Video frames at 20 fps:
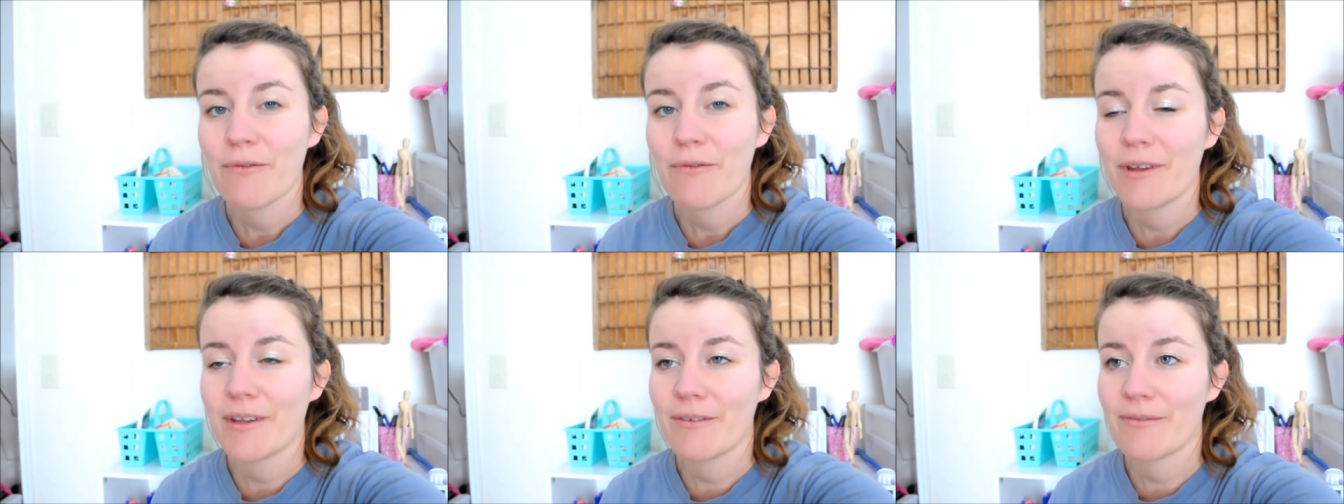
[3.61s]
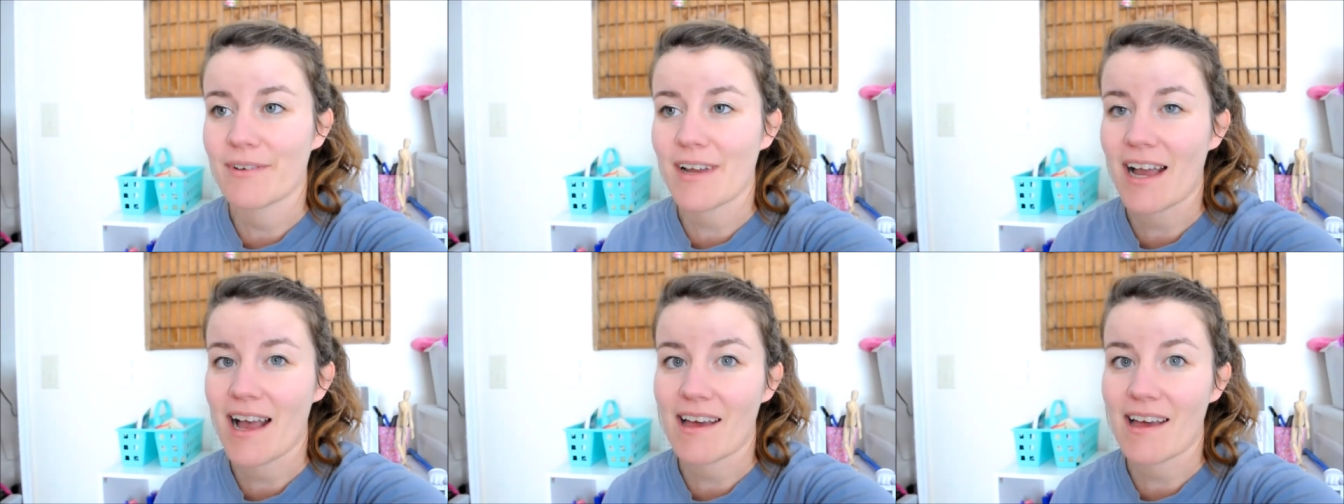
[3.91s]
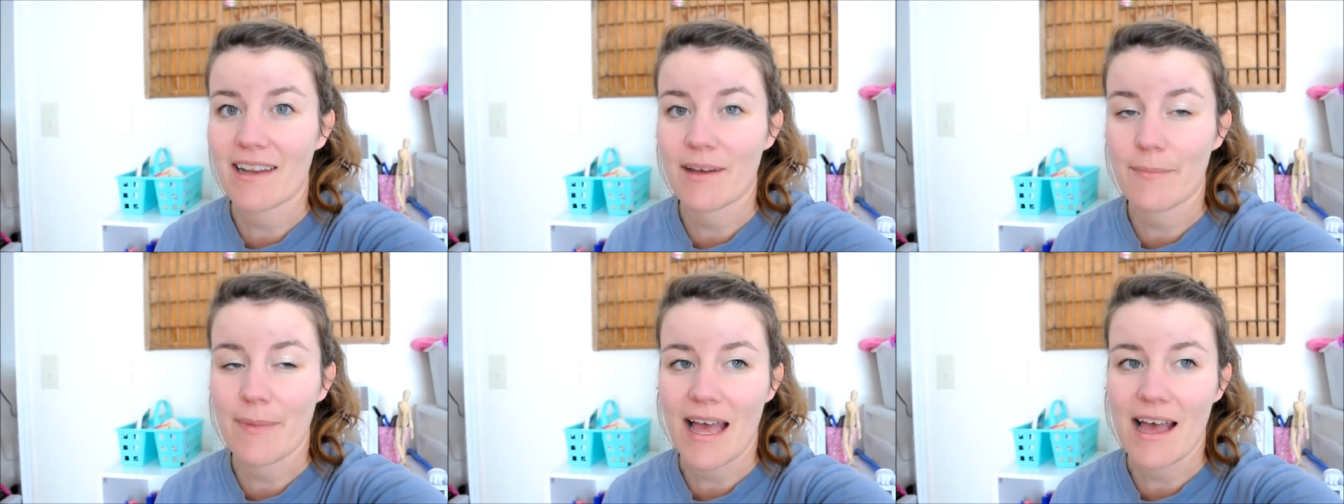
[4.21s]
You've
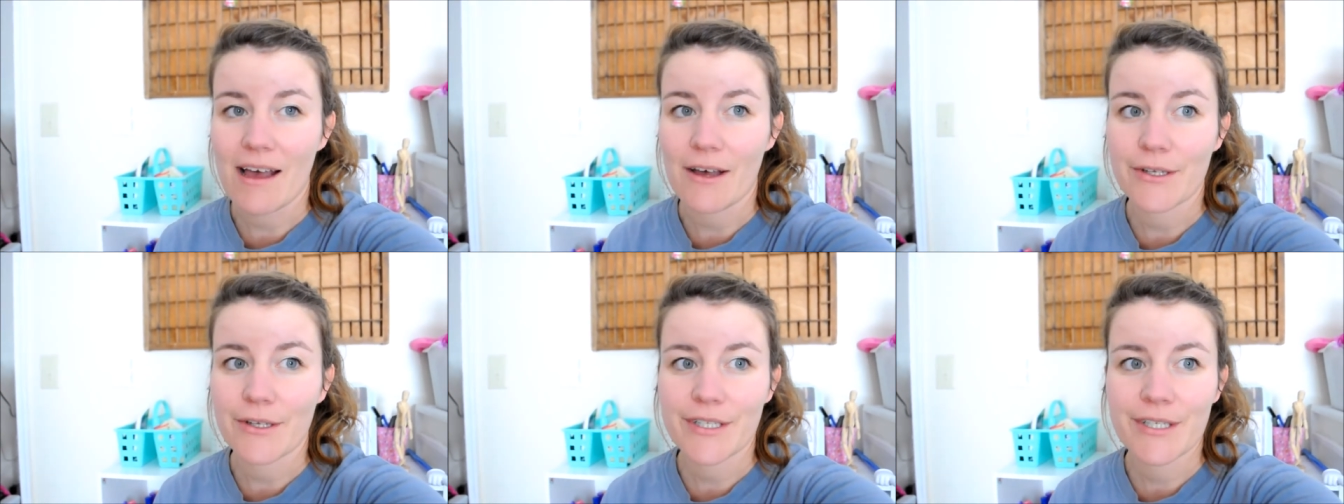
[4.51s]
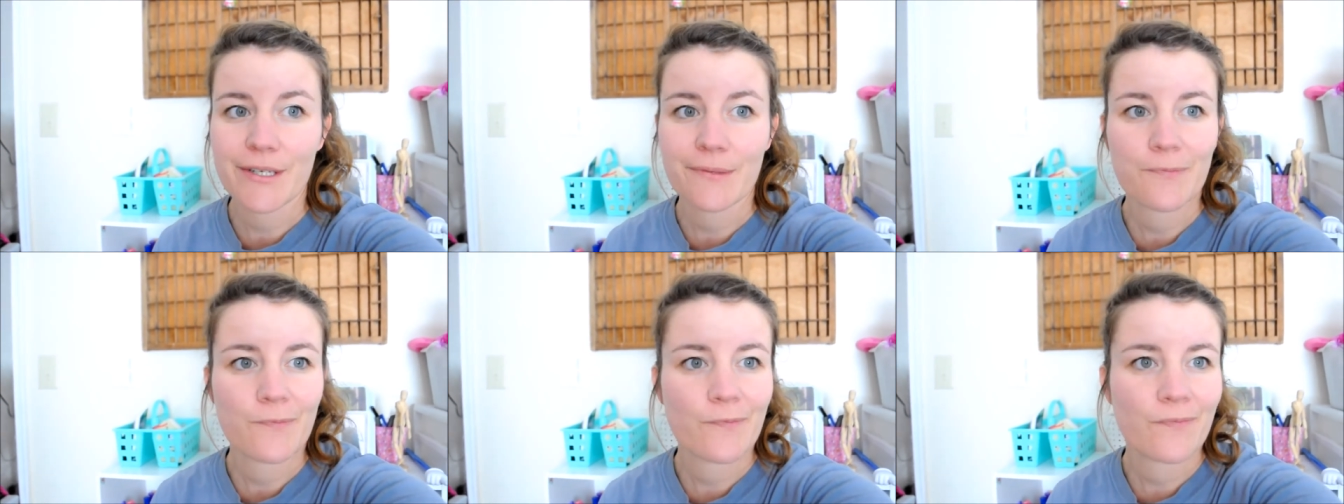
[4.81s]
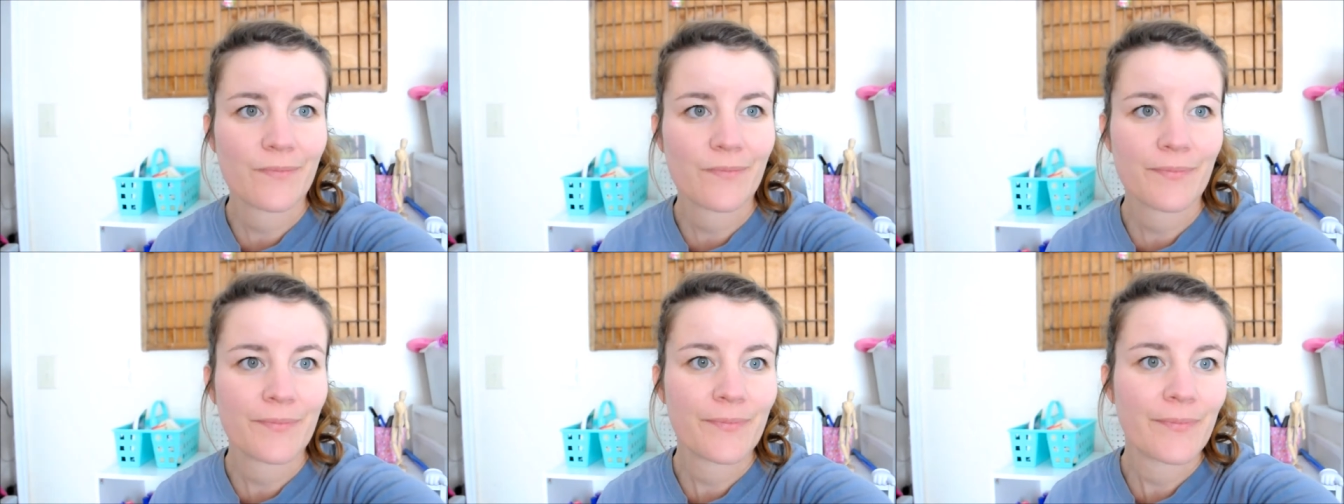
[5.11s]
got about,
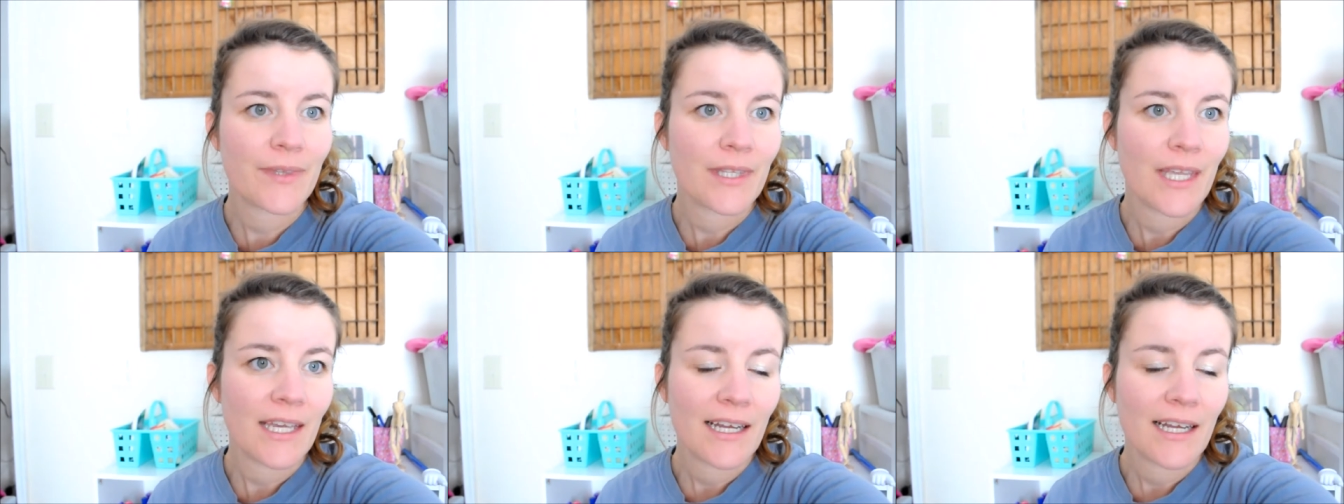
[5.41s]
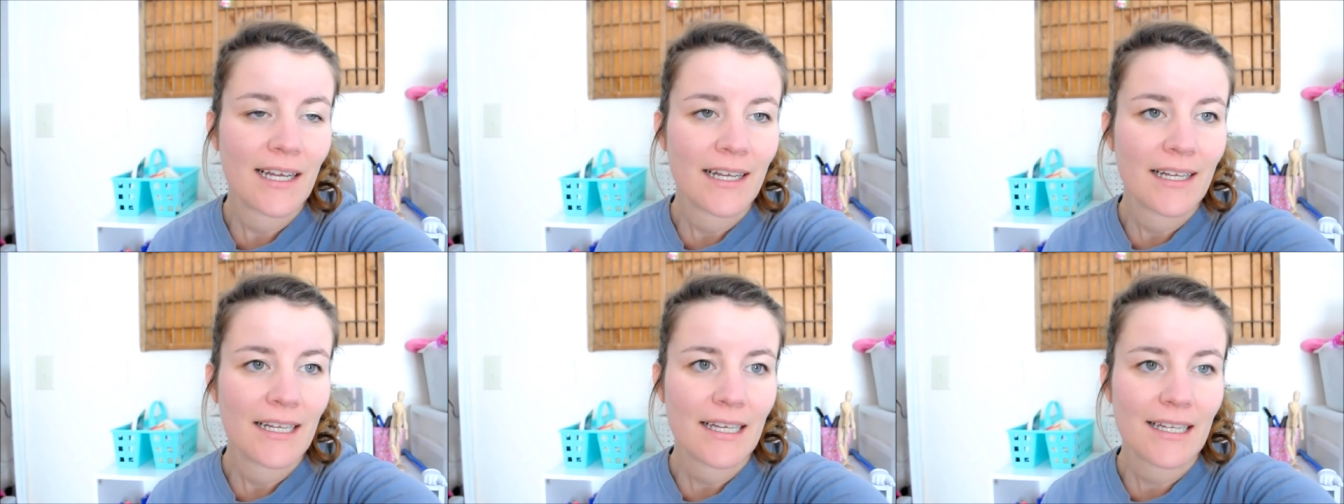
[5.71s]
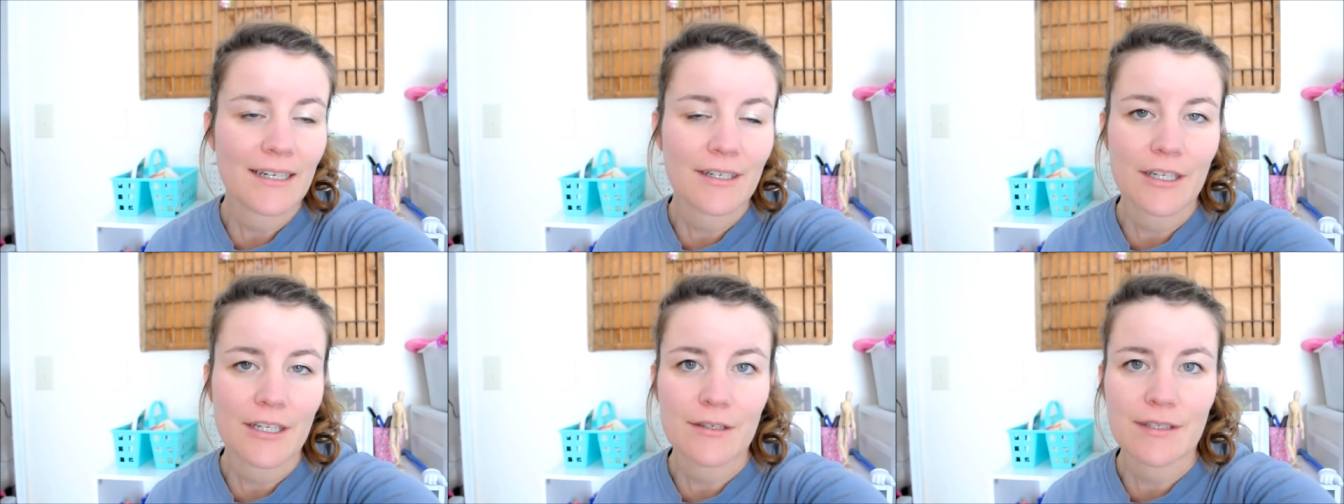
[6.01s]
I
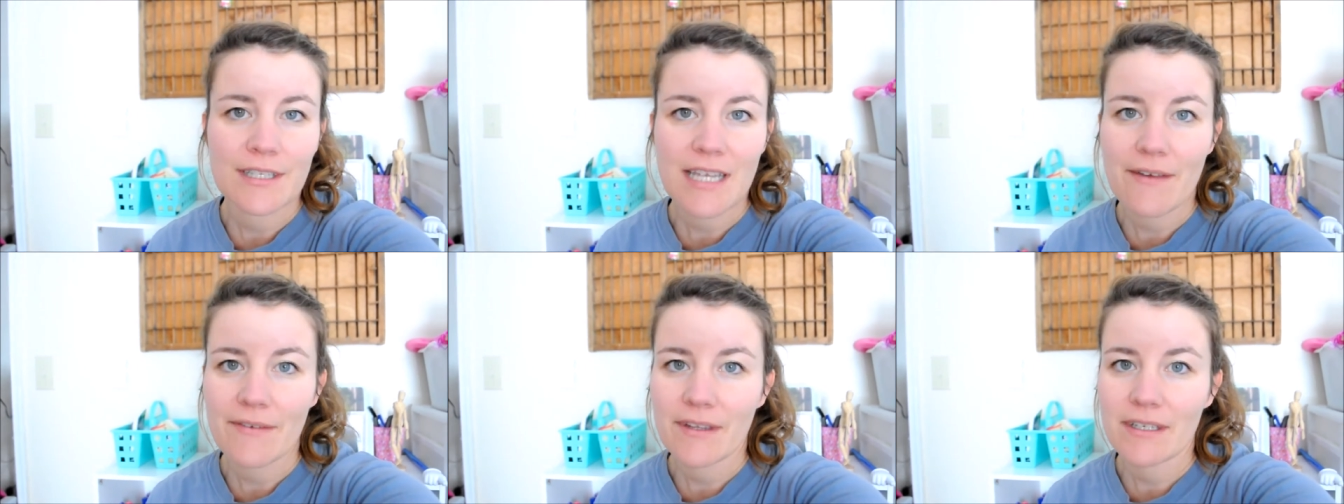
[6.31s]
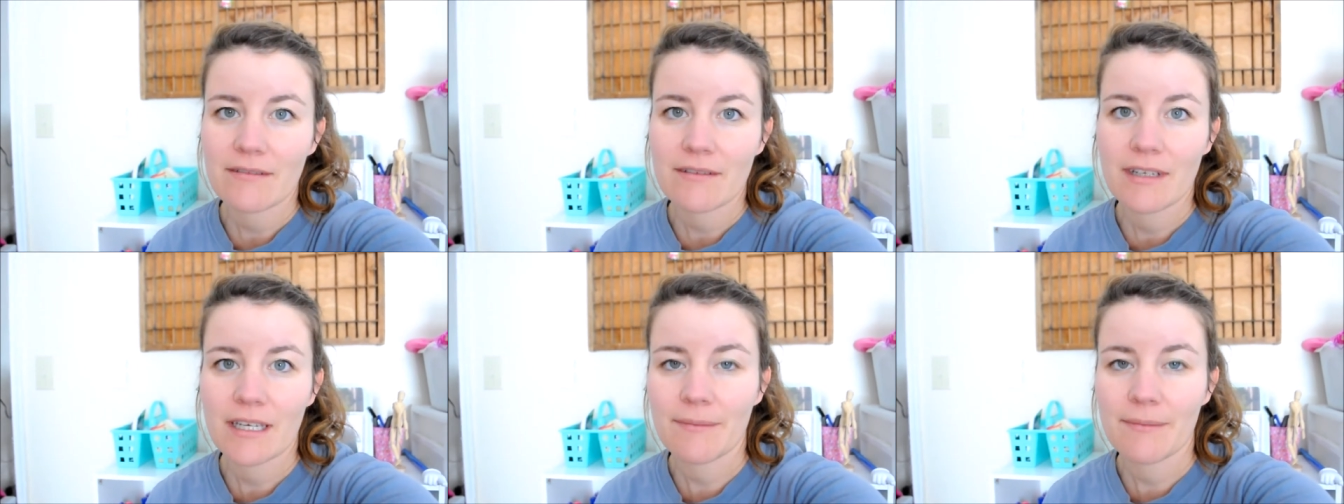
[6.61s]
don't know, seven,